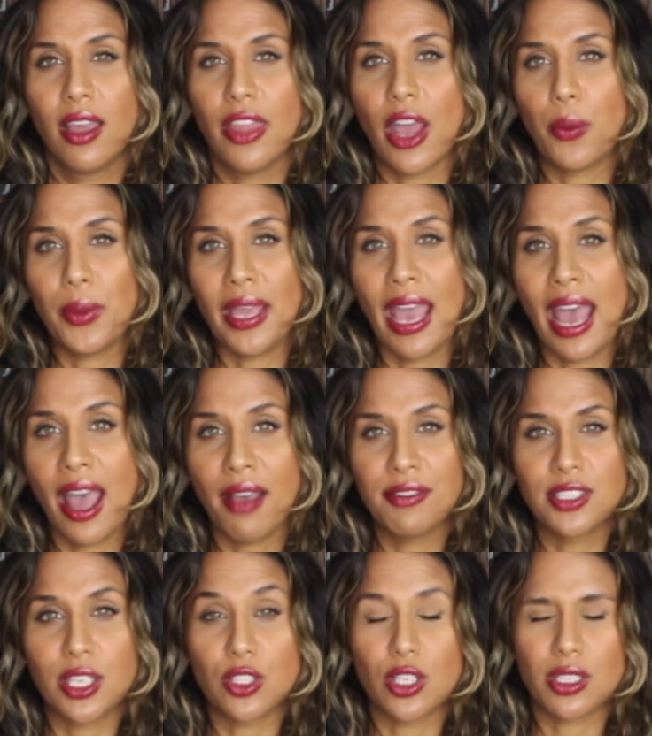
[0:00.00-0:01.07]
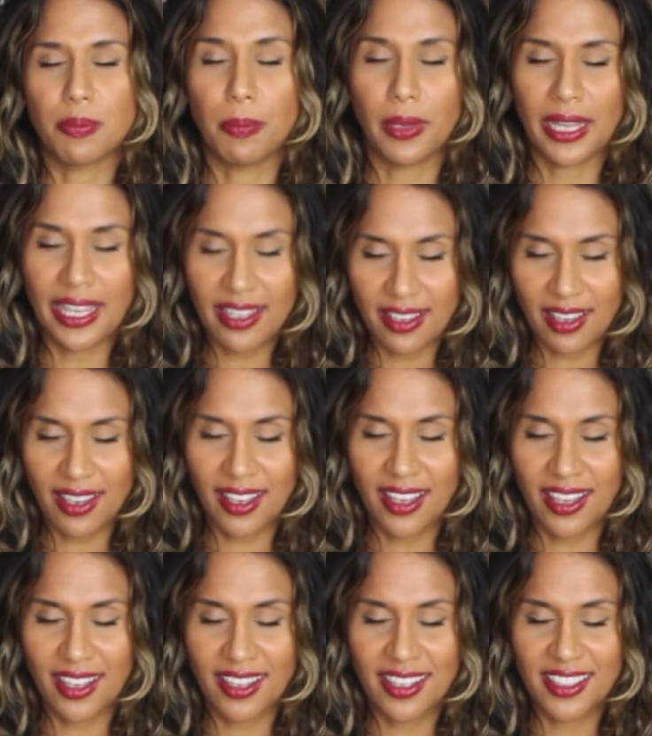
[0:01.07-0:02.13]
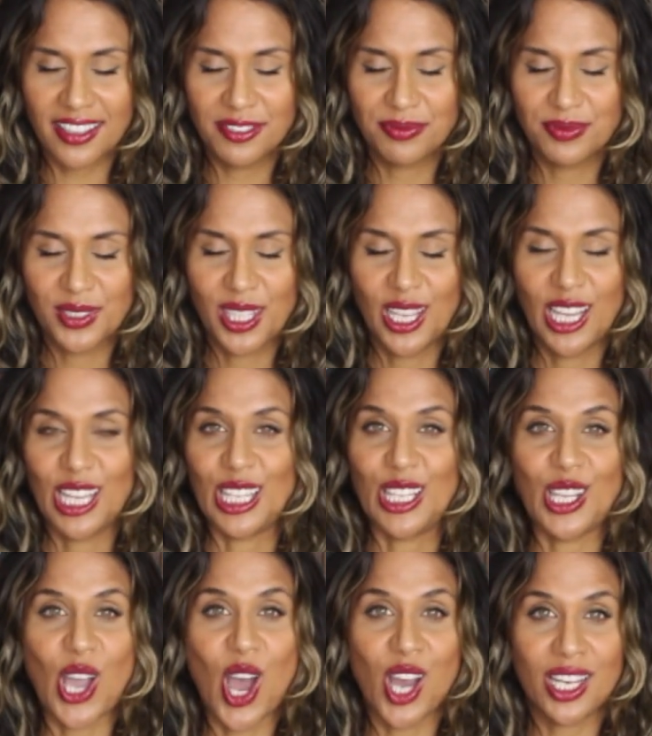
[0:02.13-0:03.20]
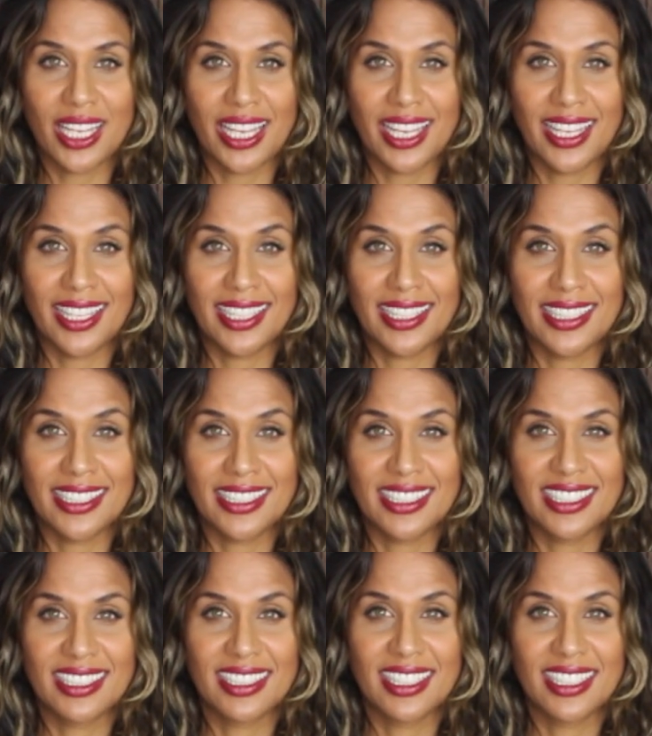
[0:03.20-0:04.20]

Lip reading: that we have, such as blinking, yawning,